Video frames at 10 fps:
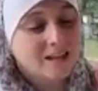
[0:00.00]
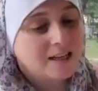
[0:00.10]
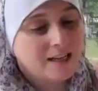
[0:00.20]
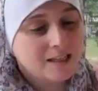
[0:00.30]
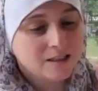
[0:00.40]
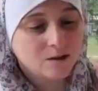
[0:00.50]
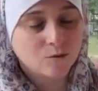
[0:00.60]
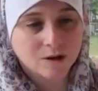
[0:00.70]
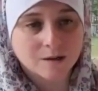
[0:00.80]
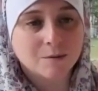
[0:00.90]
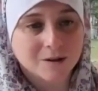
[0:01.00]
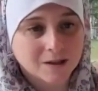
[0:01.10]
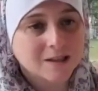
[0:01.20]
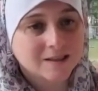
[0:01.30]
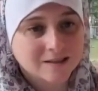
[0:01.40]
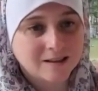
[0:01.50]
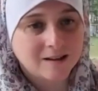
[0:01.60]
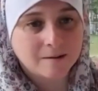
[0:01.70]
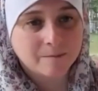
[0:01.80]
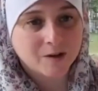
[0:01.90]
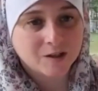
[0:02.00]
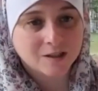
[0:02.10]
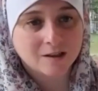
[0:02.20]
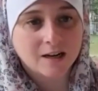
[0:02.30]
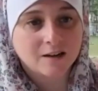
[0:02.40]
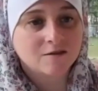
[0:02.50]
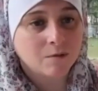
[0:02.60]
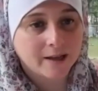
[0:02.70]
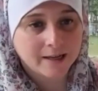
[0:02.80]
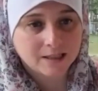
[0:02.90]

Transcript: it is a workbook. There's a lot of blank